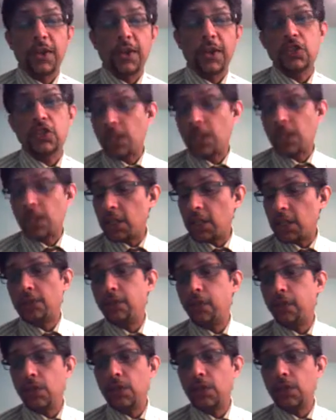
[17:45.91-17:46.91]
Sterling made
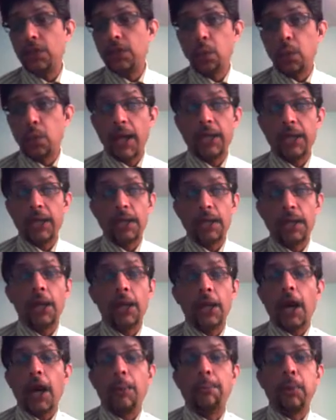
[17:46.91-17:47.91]
41.
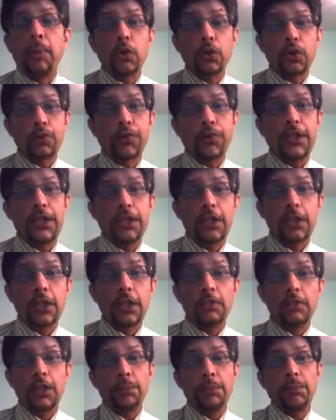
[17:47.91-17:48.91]
Porterfield,
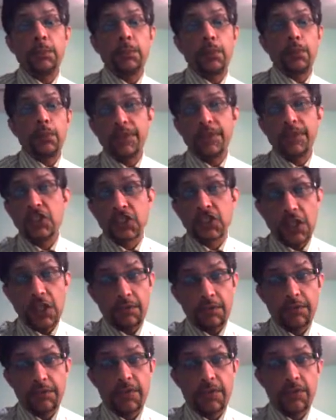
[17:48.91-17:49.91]
William Porterfield, 7
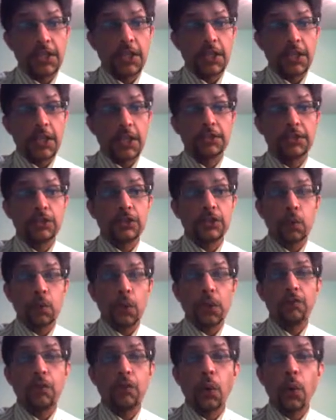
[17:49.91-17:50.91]
of 11 deliveries,
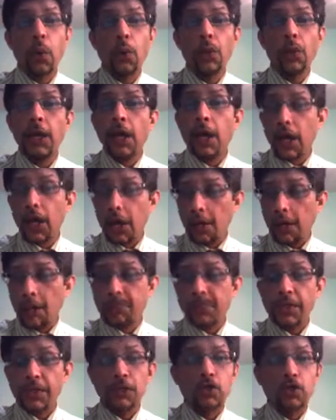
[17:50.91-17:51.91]
1-4.
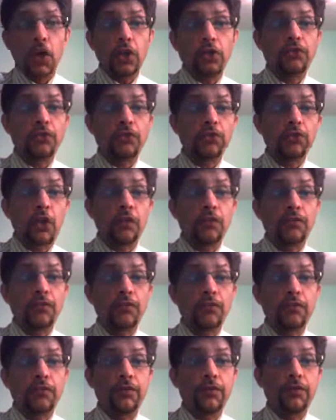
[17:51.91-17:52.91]
Joyce was out for
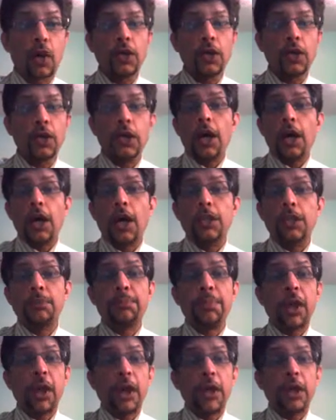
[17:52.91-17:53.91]
naught. The
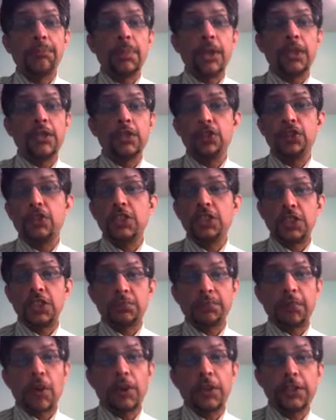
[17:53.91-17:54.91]
Bryan brothers
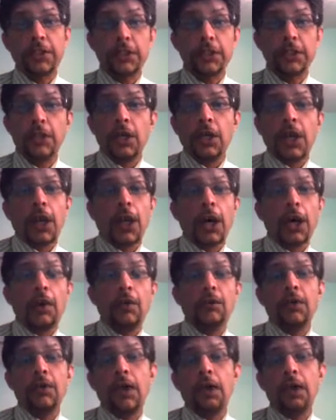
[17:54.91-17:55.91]
disappointed,
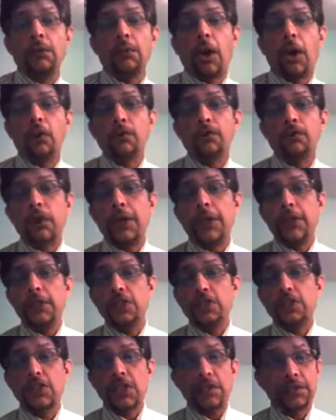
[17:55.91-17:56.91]
out for 8
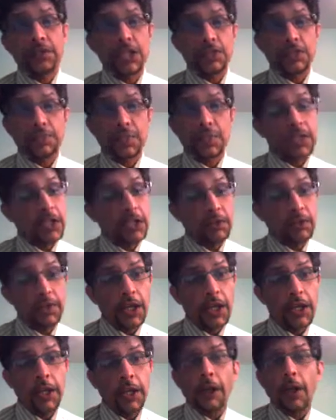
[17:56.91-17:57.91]
and 7
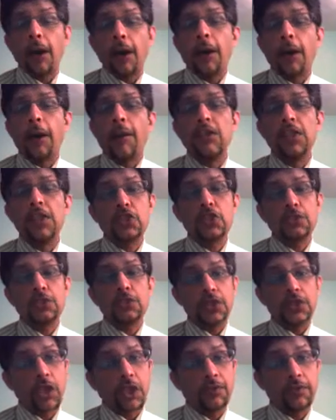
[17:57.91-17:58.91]
respectively. Wilson
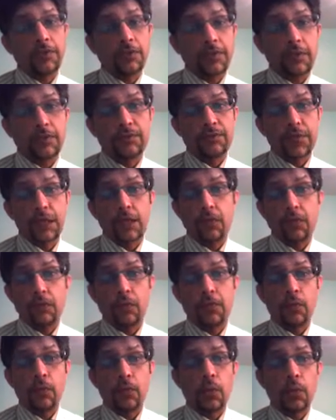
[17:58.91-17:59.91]
was out for 15 of
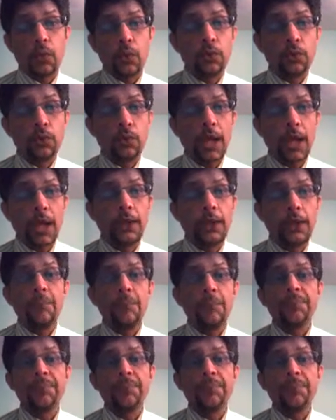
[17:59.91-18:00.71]
41.